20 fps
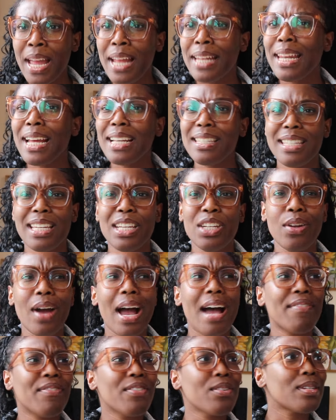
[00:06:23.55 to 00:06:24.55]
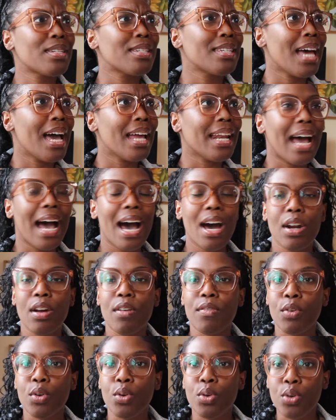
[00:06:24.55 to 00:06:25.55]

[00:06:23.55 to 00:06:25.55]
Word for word: Next thing you know, I feel sad out of